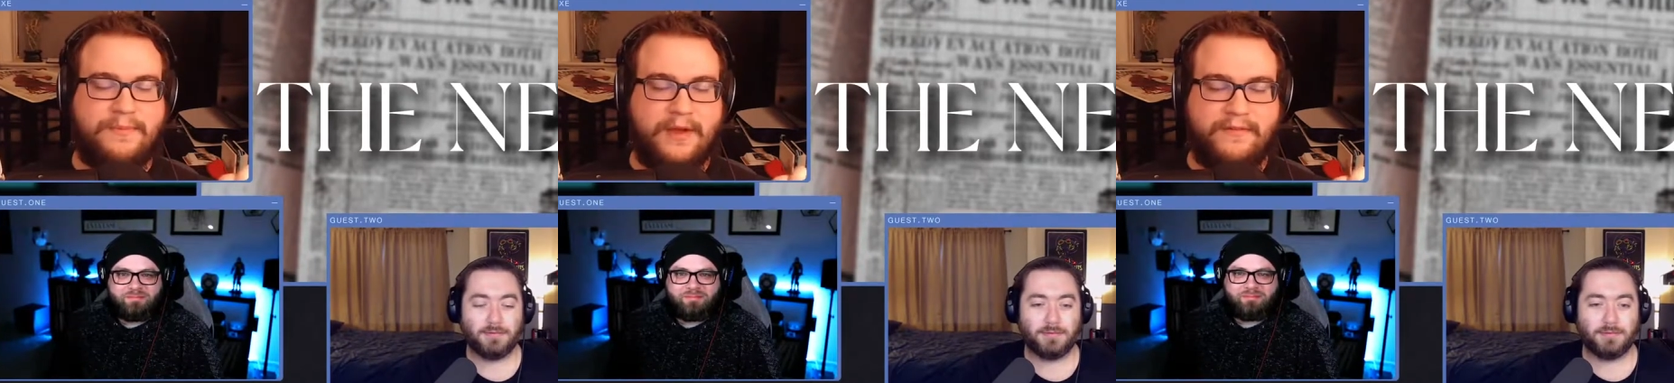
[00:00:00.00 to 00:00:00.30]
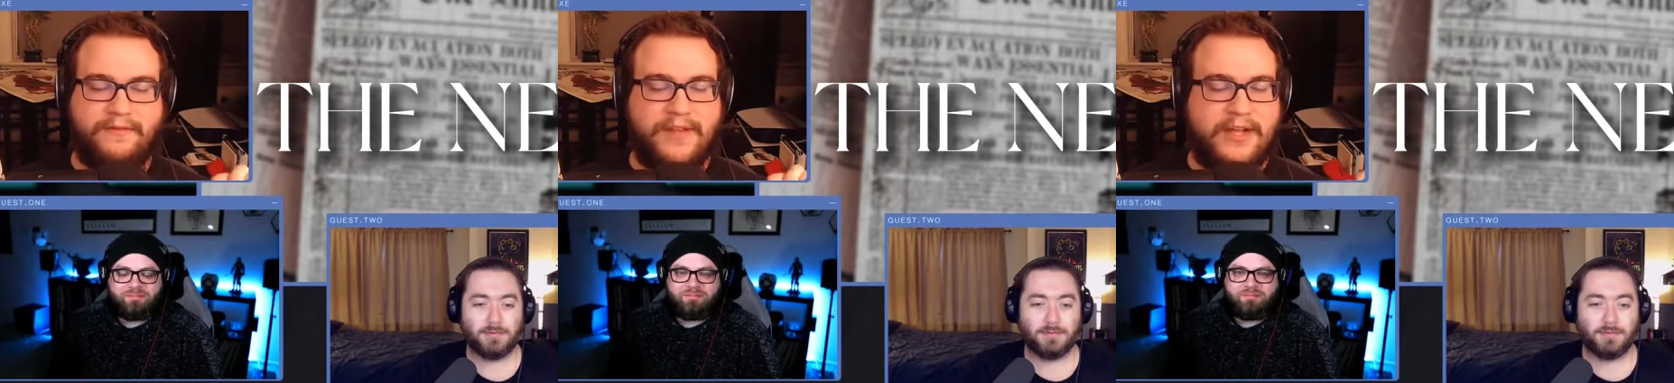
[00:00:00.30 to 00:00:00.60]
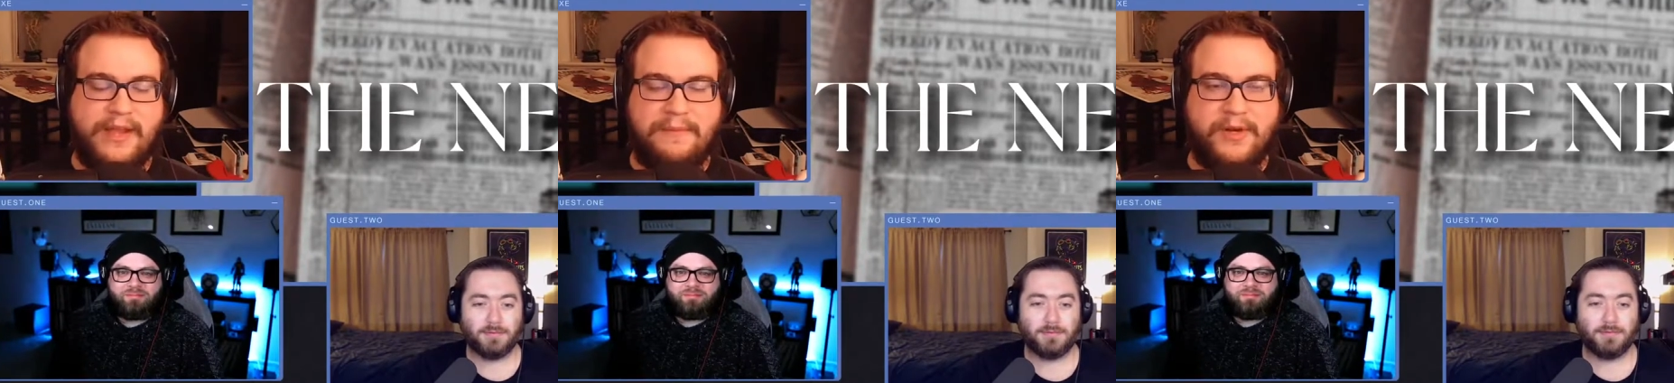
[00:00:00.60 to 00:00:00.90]
Speaker 1: of video
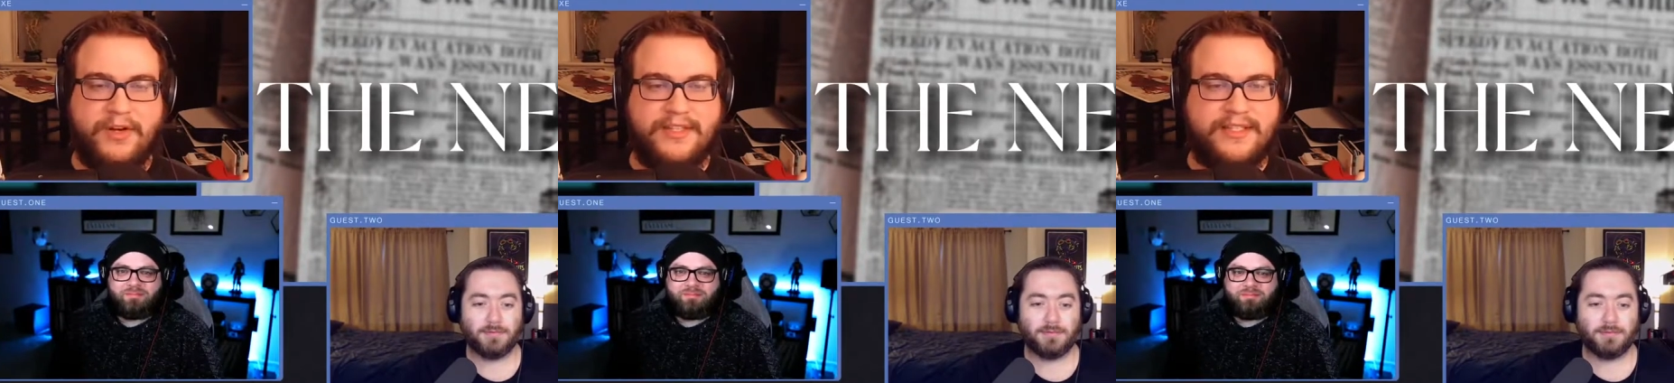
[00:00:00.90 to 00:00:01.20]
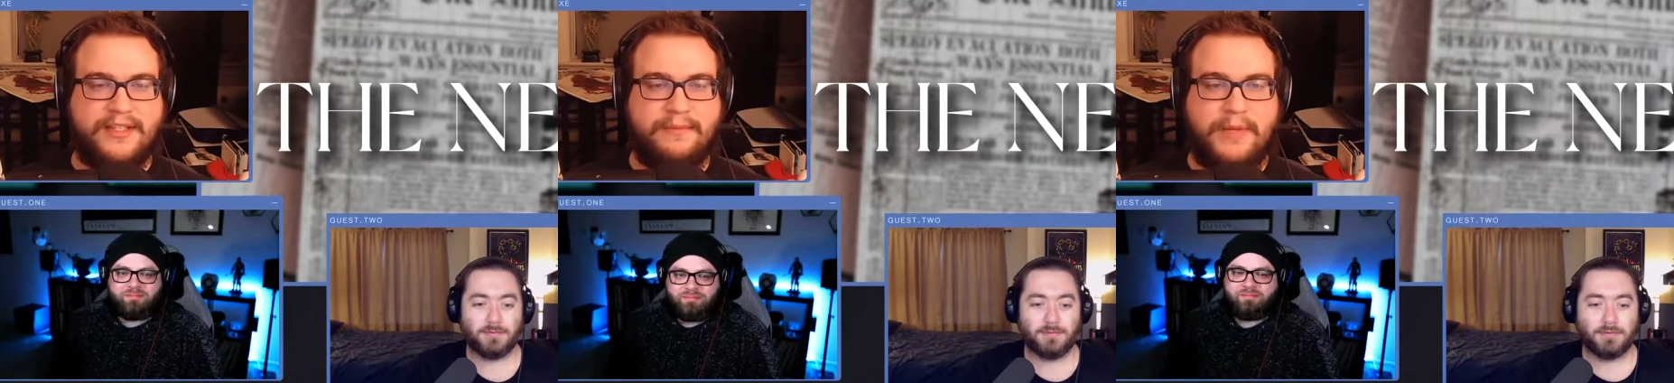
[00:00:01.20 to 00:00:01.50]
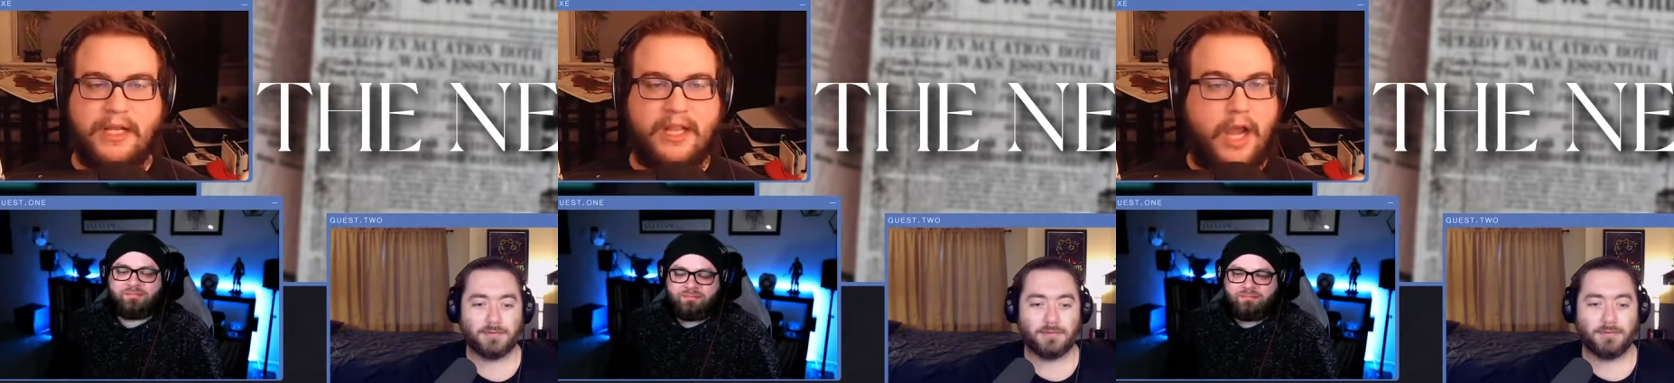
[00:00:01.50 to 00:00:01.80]
game nerds
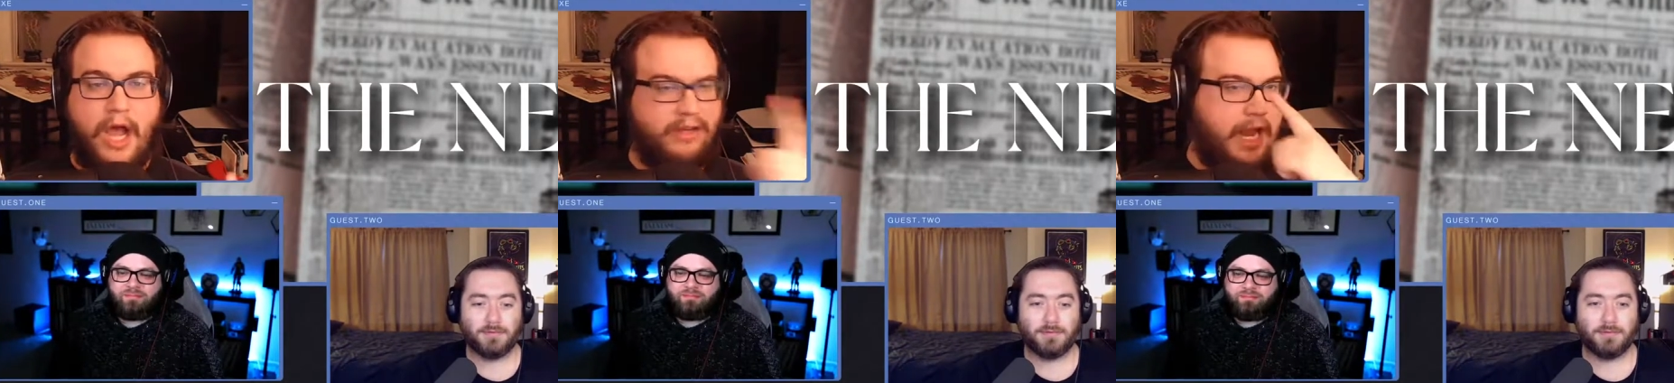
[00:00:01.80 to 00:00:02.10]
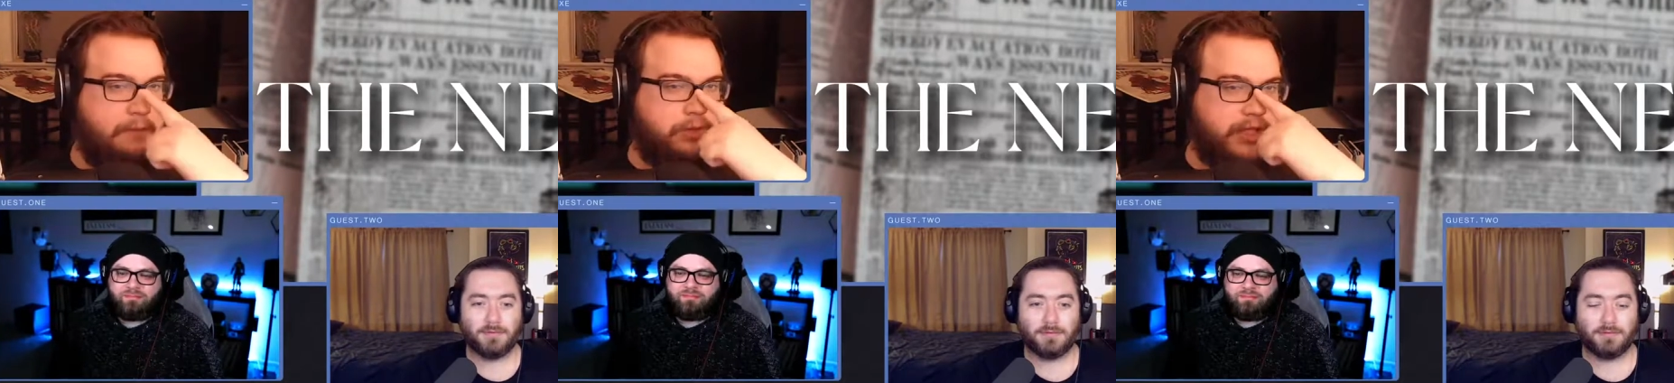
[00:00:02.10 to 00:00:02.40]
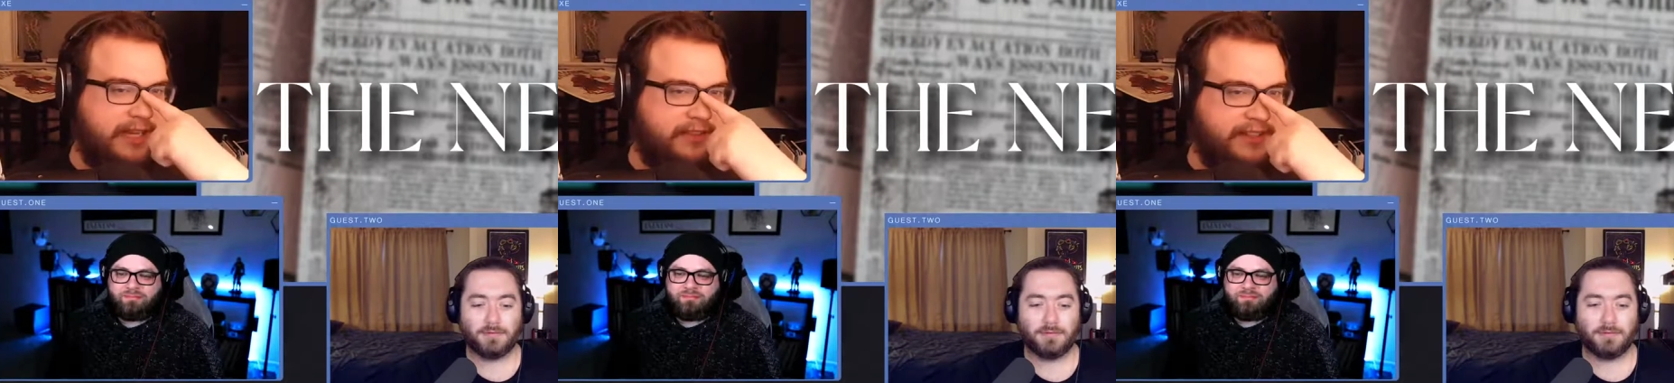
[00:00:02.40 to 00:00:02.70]
being like, I can't
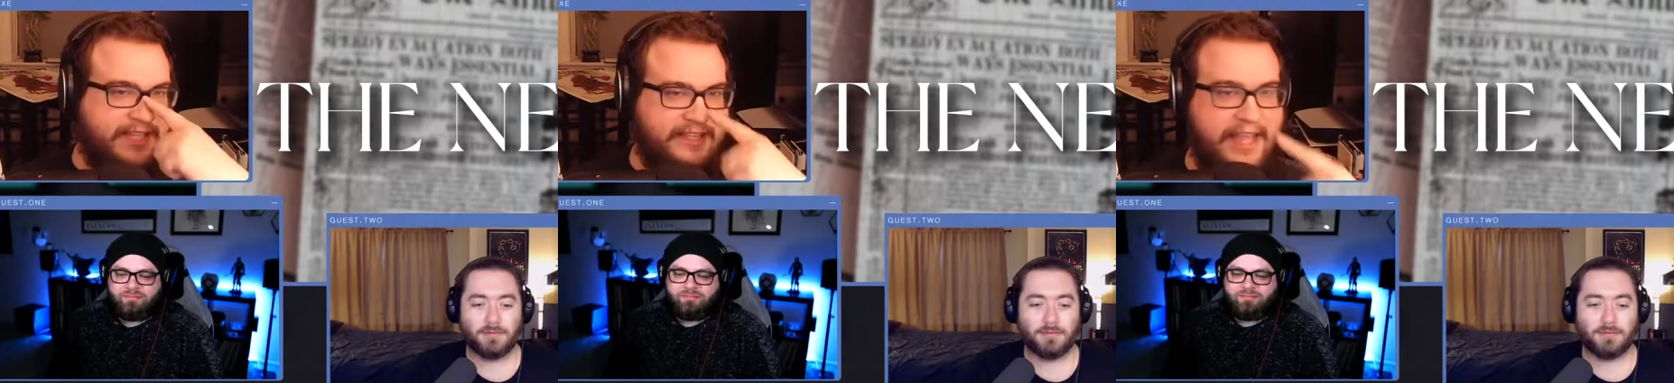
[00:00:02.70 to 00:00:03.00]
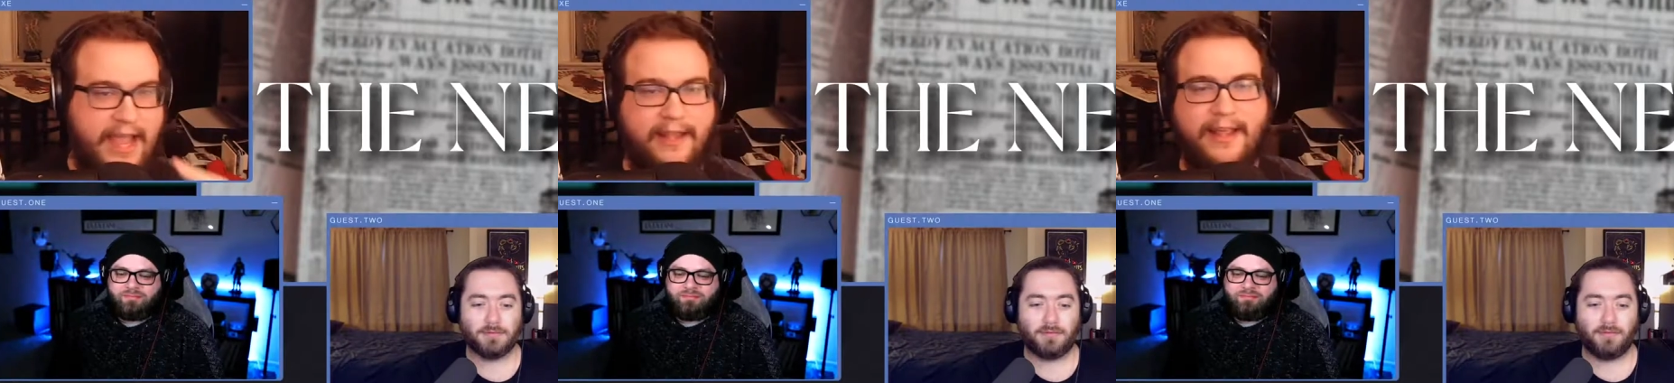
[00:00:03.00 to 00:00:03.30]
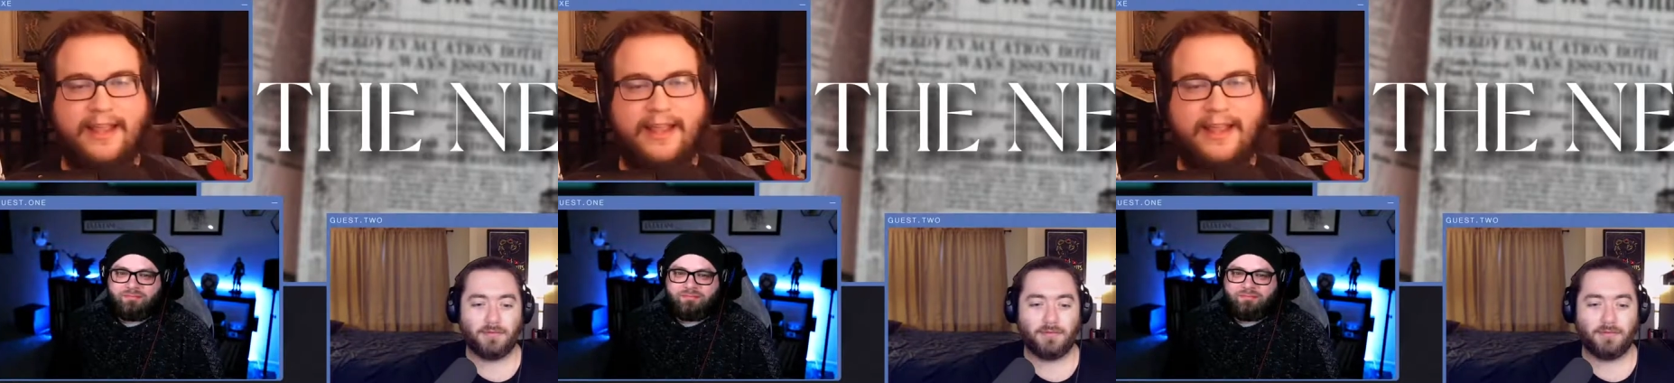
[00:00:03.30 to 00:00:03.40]
believe they said that.